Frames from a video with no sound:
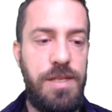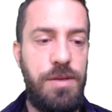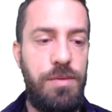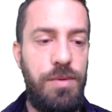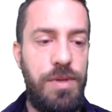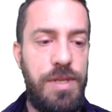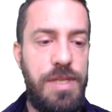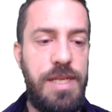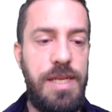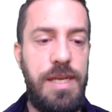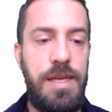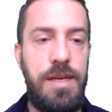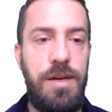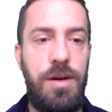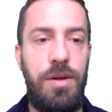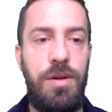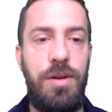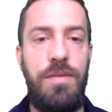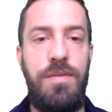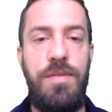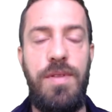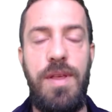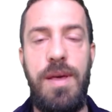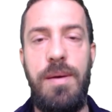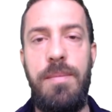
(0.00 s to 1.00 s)
We'll see all
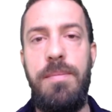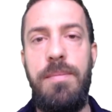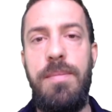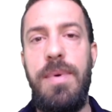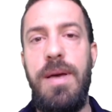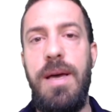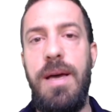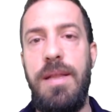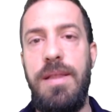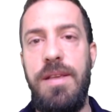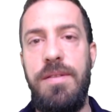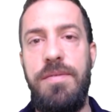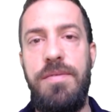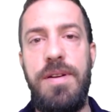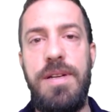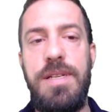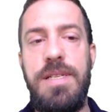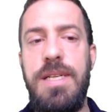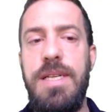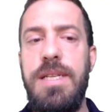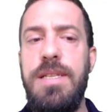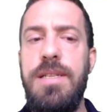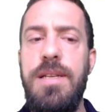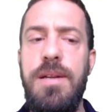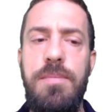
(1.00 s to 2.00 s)
of them,
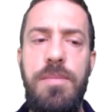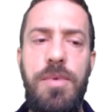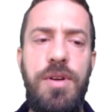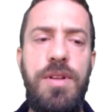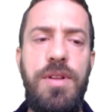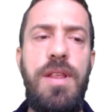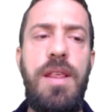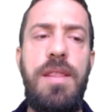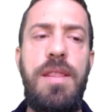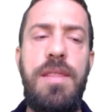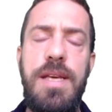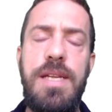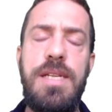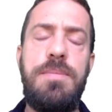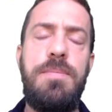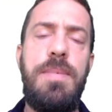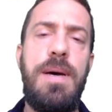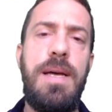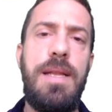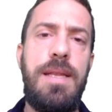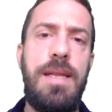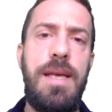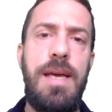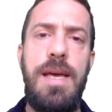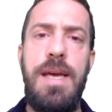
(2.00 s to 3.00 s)
differences. There are more than this,
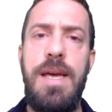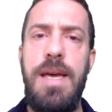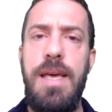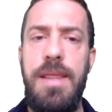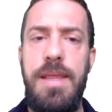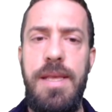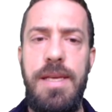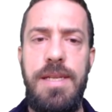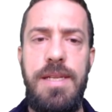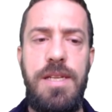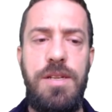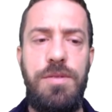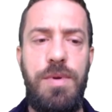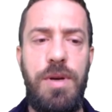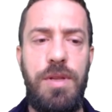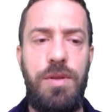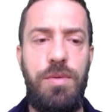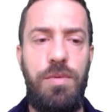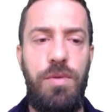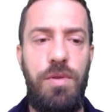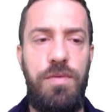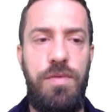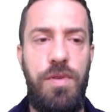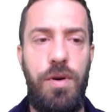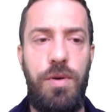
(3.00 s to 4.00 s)
but this is what
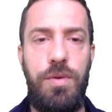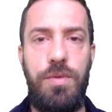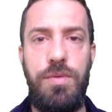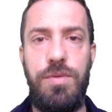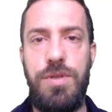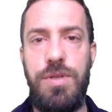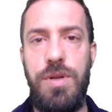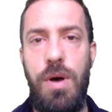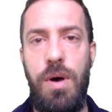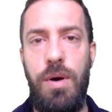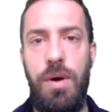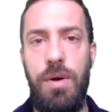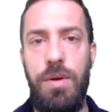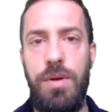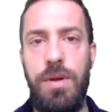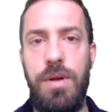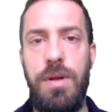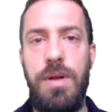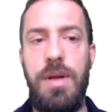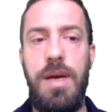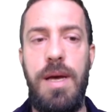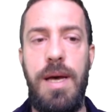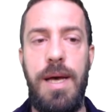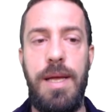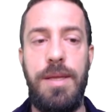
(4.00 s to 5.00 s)
we'll focus on
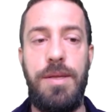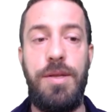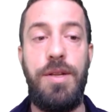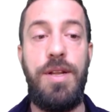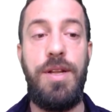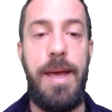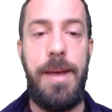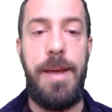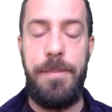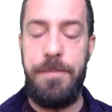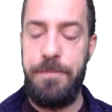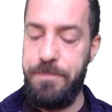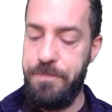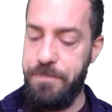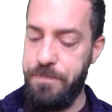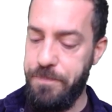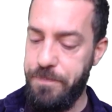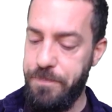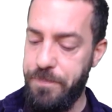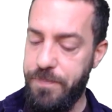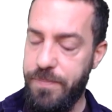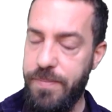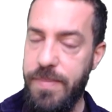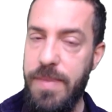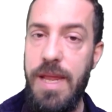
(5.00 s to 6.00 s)
today.
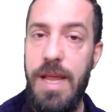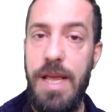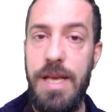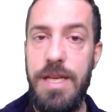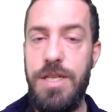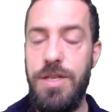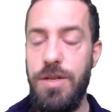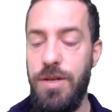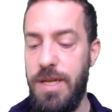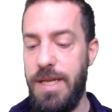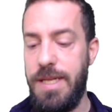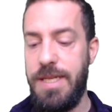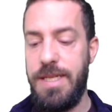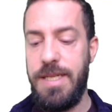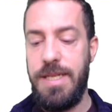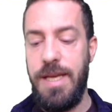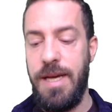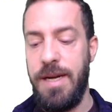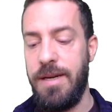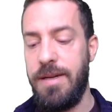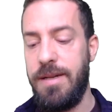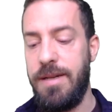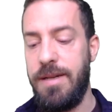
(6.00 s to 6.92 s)
So let's start.